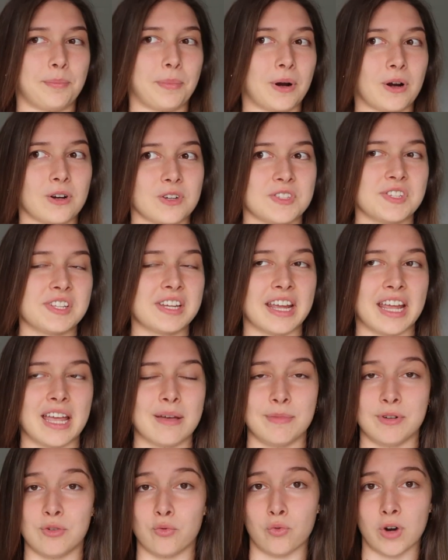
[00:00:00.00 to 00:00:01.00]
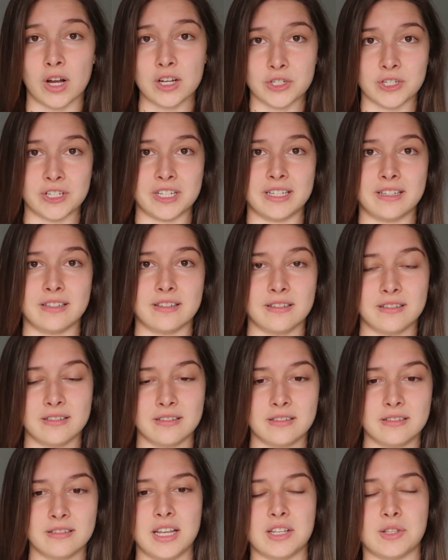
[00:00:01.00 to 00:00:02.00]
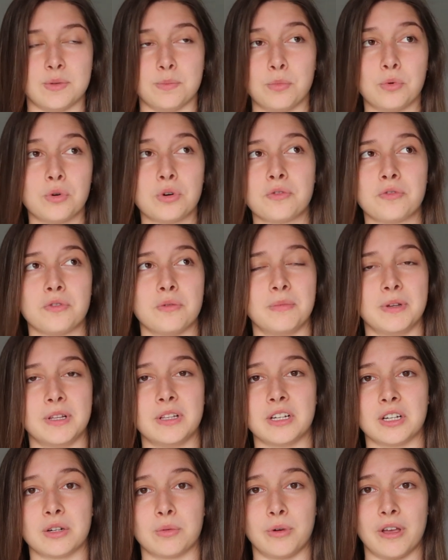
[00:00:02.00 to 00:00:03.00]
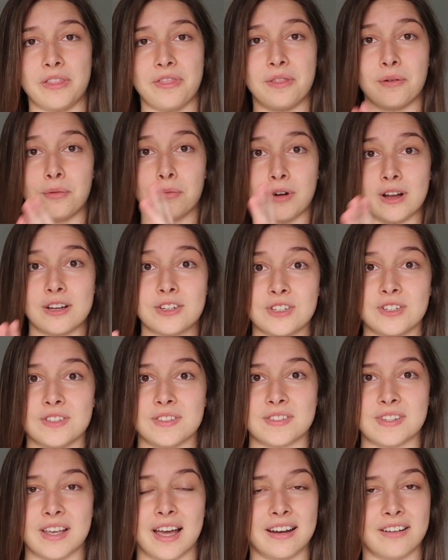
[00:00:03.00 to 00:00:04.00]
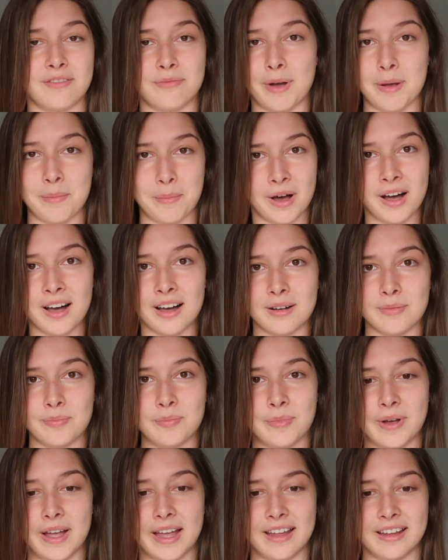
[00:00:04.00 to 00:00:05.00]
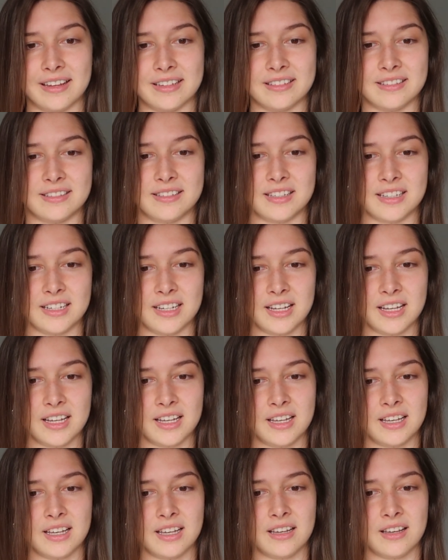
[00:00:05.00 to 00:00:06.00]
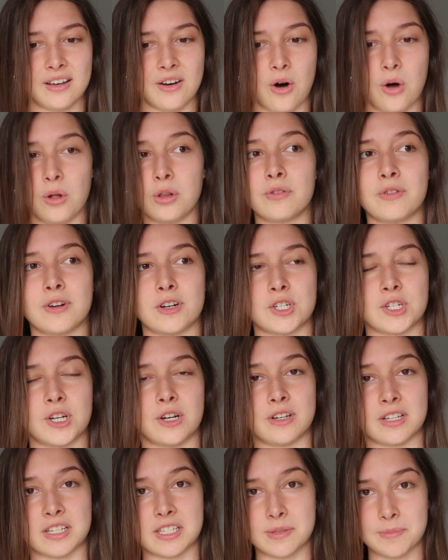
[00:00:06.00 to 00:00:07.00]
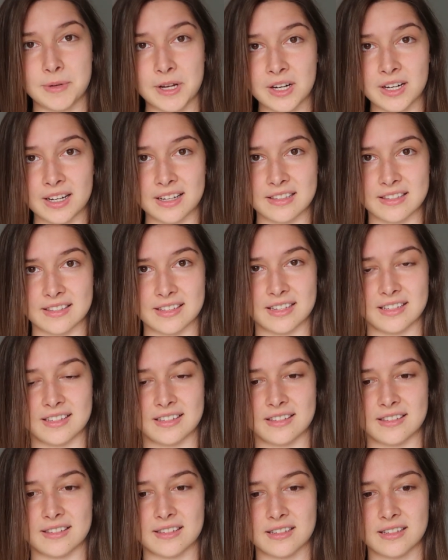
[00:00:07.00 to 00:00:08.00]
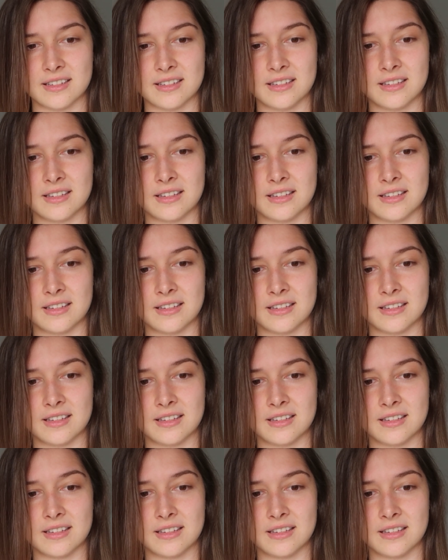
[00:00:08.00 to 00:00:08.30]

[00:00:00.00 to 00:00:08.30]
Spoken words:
the person I am in Russian is more familiar with the Russian side of my mom, and all of our shared experiences